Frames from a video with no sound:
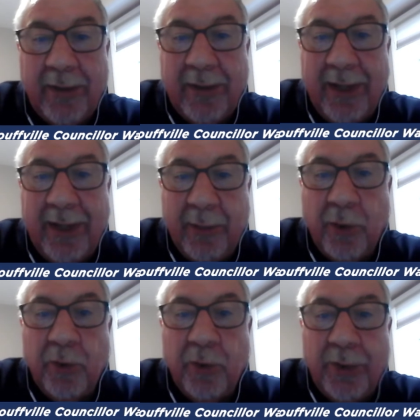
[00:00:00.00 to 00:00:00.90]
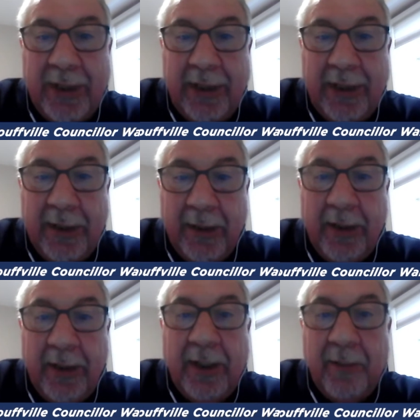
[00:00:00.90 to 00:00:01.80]
the neighborhood would need,
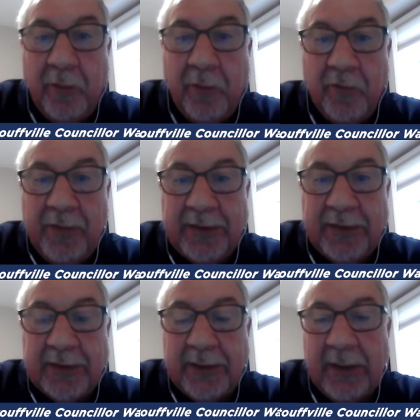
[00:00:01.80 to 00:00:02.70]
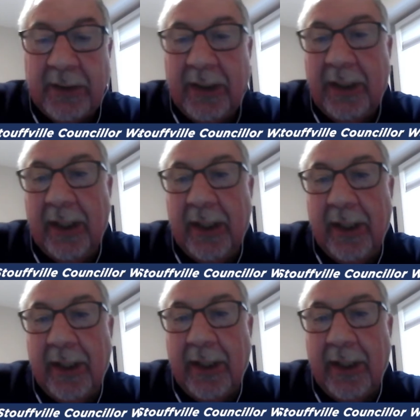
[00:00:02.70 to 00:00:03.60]
improvements,
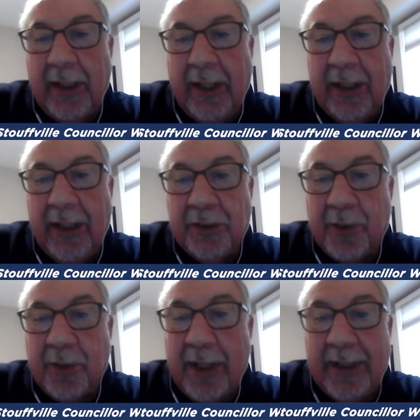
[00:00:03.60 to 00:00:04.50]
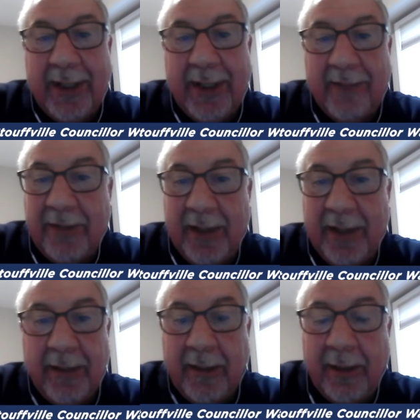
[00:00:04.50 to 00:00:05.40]
and try and get everything